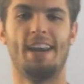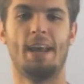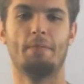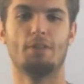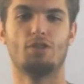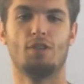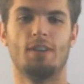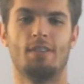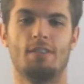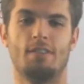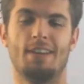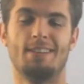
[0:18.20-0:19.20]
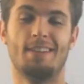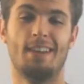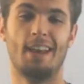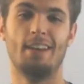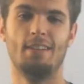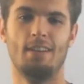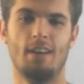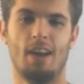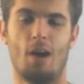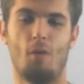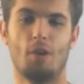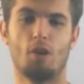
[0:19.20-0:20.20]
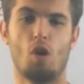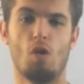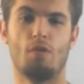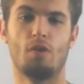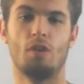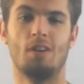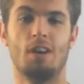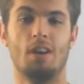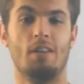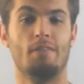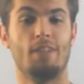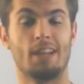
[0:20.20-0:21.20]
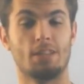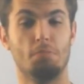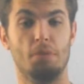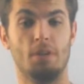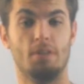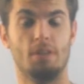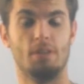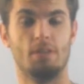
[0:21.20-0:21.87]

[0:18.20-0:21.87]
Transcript: Overcoming Strength, and today I want to go over flexibility,